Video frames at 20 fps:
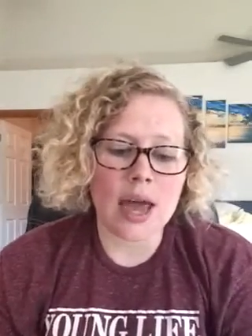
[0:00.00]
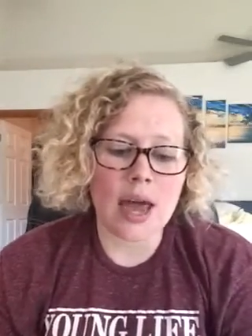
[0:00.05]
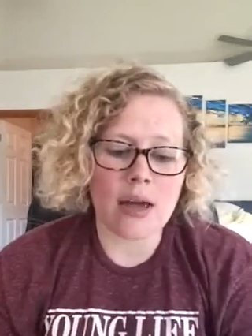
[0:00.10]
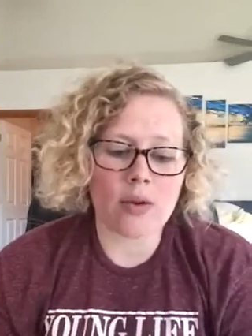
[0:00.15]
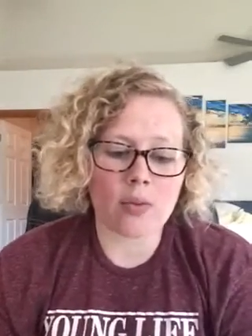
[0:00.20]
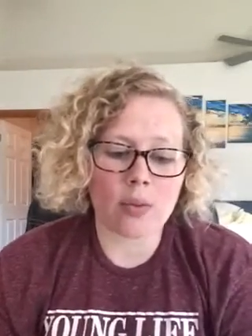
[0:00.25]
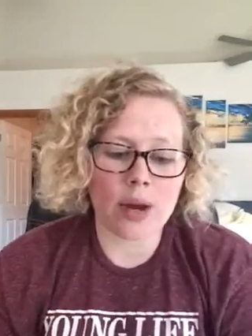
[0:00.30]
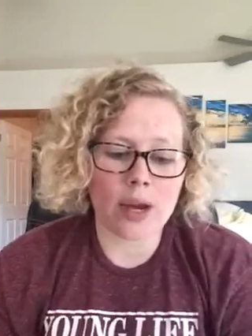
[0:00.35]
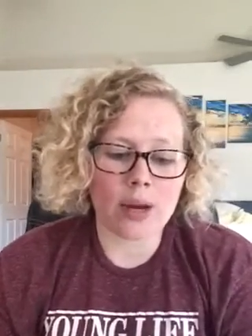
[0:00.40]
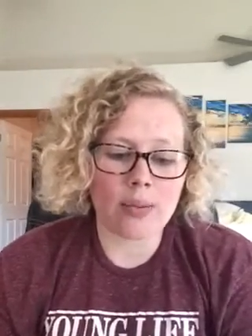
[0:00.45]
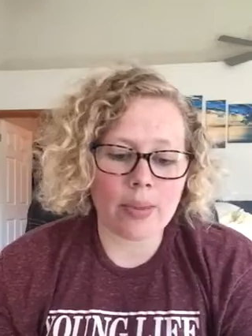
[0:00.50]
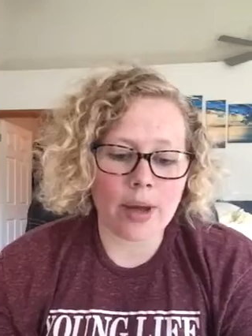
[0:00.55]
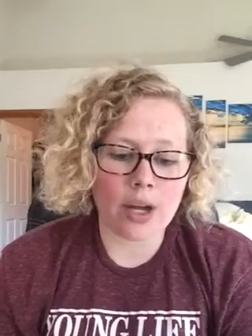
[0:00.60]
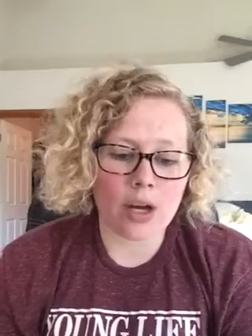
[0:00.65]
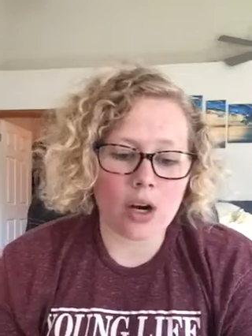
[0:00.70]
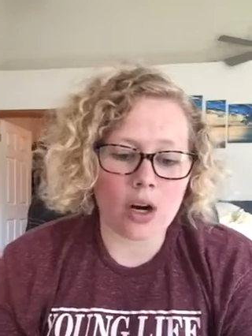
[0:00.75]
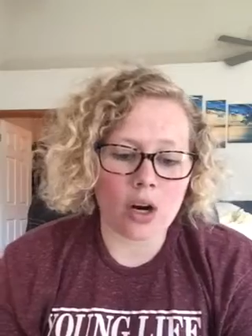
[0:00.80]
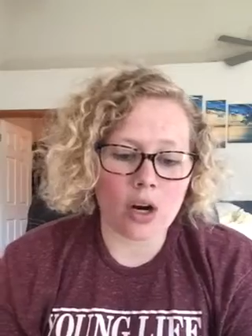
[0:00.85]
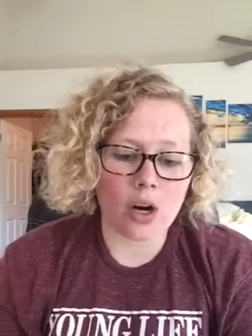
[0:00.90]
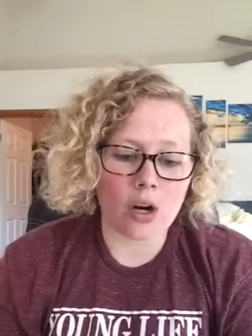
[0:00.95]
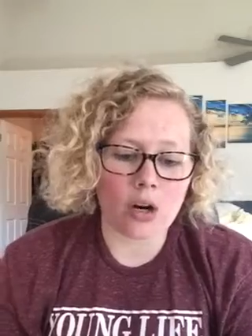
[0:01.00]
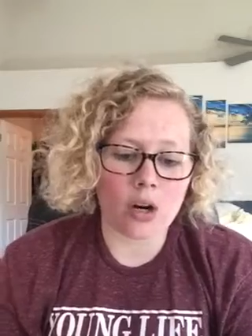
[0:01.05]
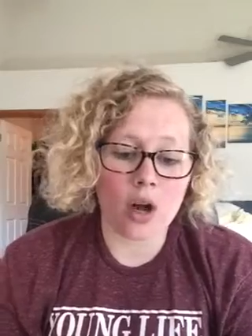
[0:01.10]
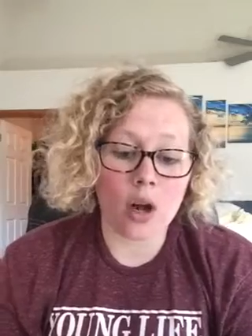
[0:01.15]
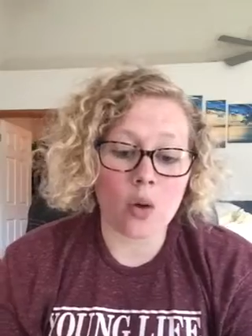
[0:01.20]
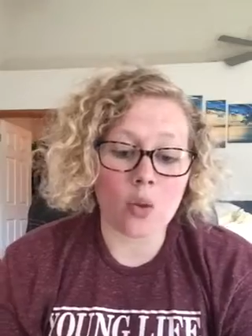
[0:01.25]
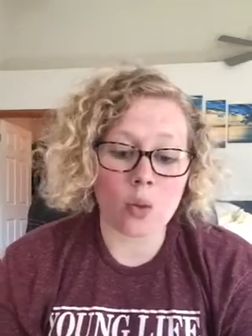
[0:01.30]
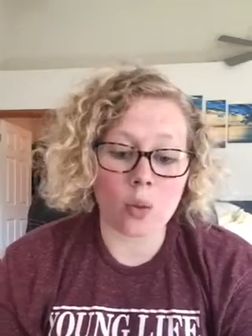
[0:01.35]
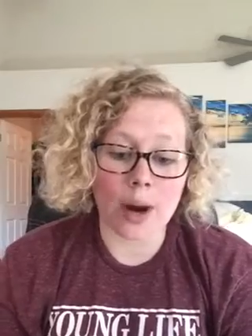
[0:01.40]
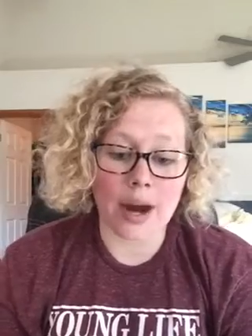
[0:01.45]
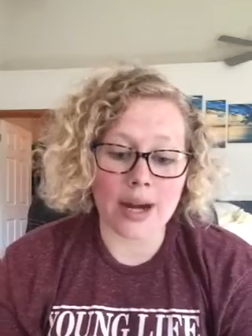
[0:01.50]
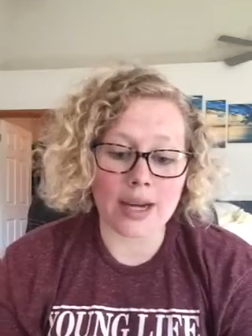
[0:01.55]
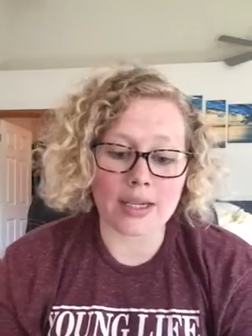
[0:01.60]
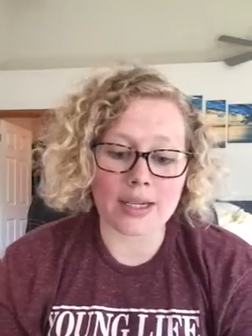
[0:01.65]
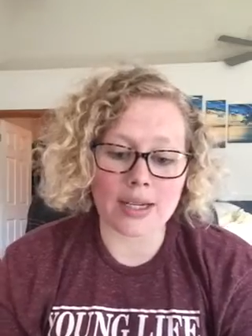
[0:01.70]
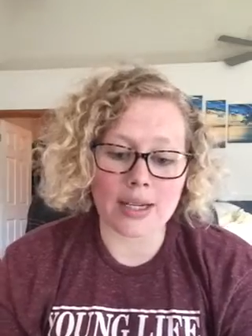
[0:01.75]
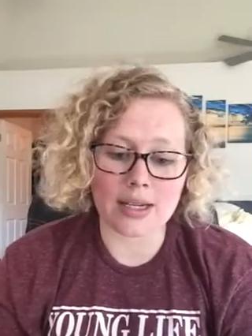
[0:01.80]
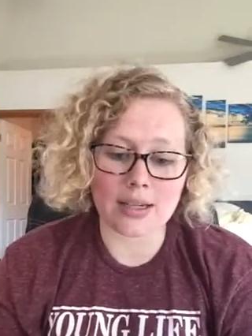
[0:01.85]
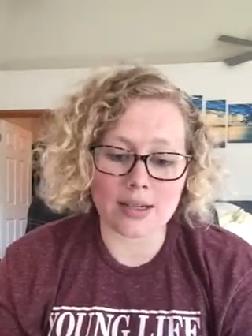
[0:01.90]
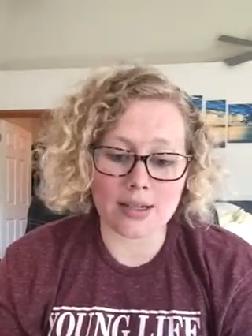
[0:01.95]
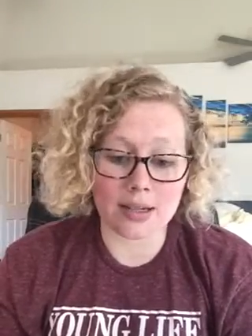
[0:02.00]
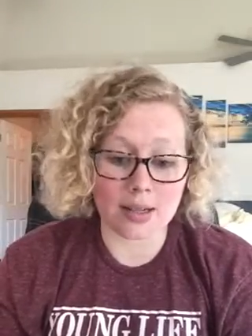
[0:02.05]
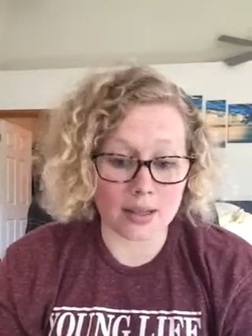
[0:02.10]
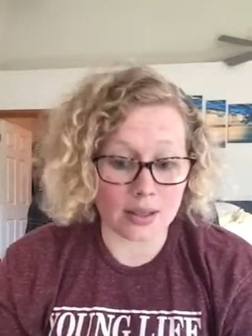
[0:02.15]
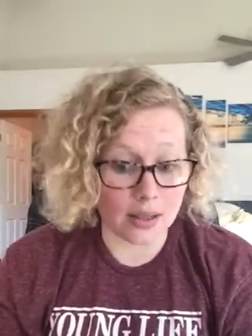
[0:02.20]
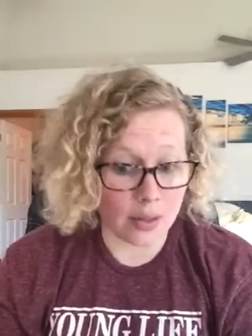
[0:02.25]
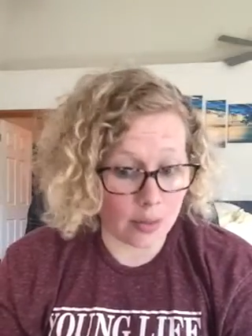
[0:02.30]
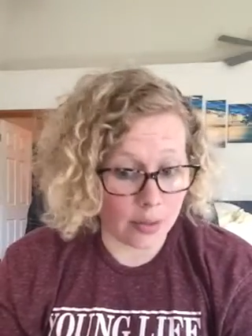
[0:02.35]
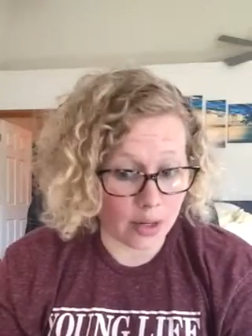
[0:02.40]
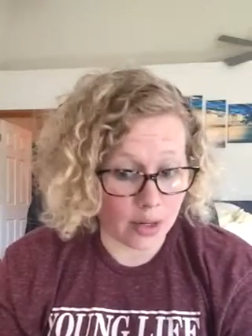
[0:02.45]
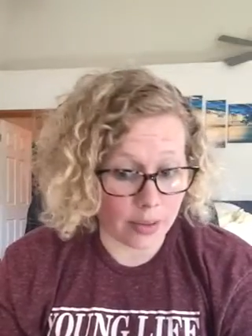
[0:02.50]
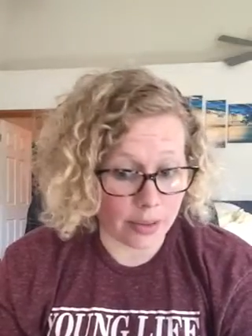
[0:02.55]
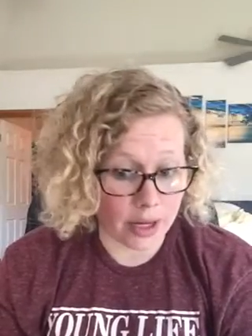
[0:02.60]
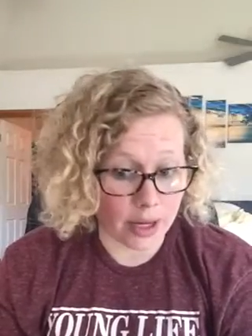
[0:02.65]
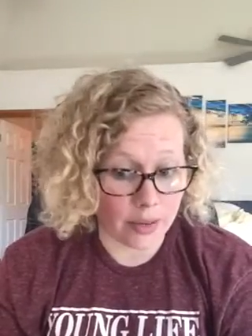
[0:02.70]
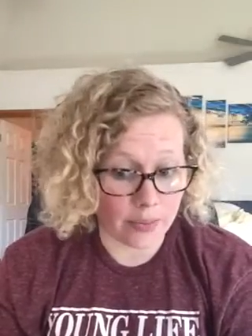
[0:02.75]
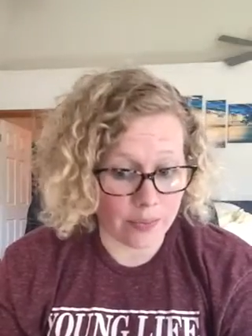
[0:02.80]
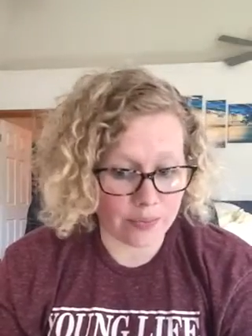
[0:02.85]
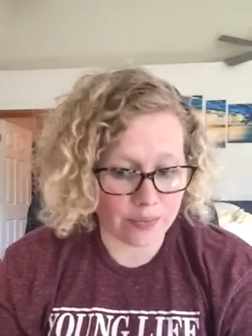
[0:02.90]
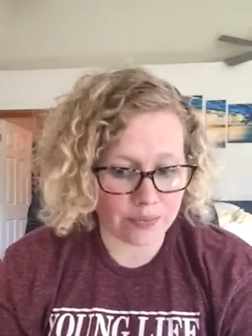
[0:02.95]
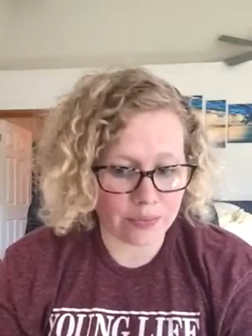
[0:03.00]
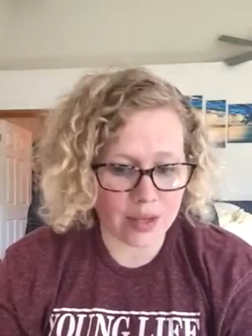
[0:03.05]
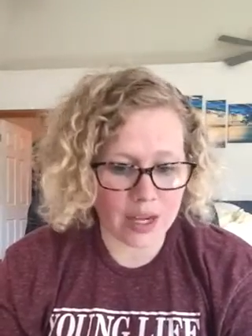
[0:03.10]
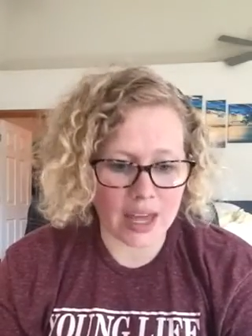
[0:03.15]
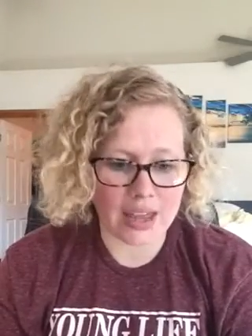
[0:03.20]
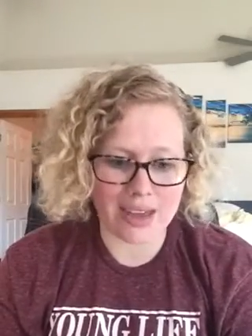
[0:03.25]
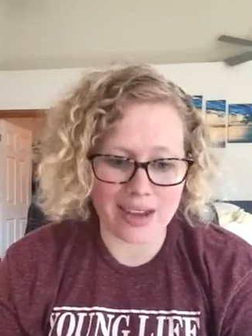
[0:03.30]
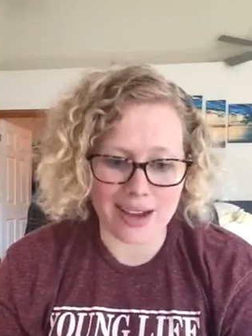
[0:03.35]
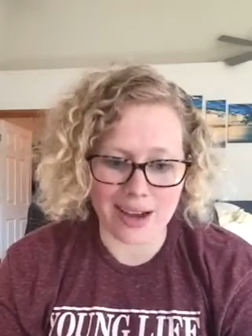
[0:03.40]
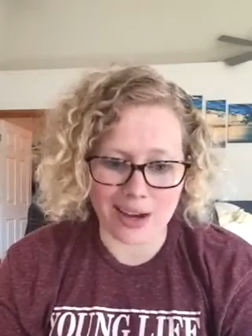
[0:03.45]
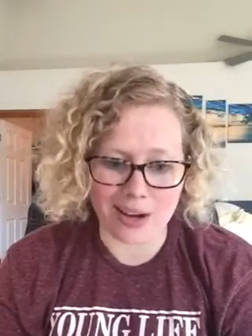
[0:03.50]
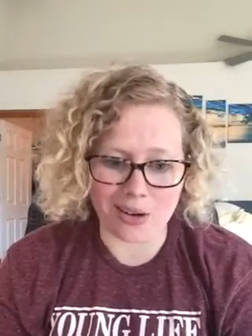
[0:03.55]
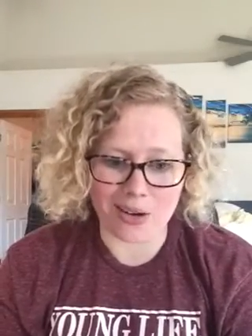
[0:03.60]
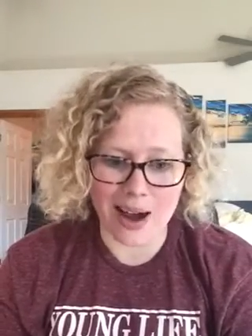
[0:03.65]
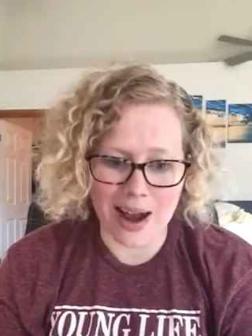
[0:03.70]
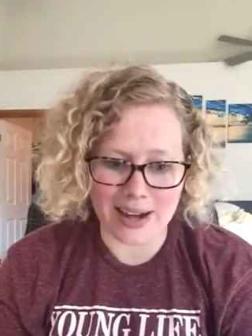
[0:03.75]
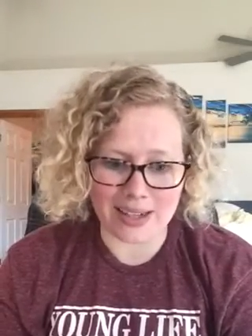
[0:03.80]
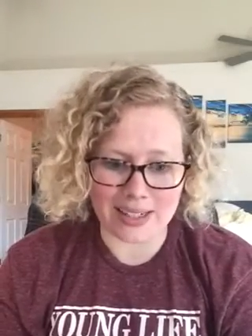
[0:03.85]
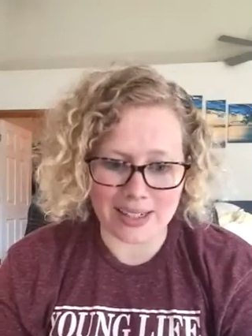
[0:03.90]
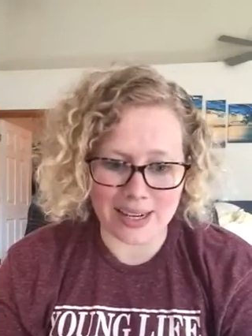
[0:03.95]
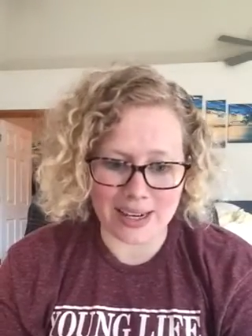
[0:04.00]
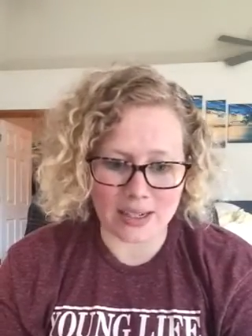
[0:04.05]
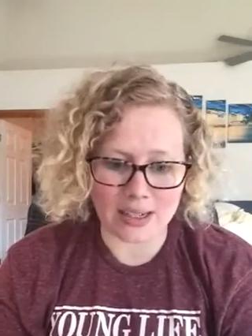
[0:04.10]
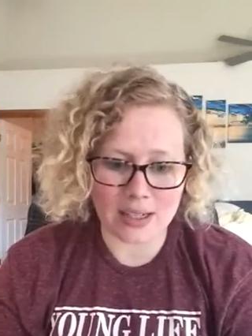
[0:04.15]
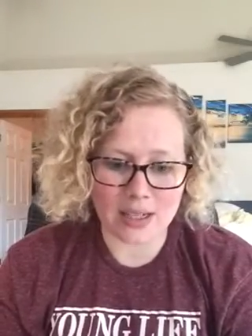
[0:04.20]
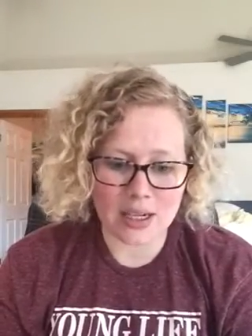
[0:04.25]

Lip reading: and ran my car right into the Liberty Bell. I think I cracked it.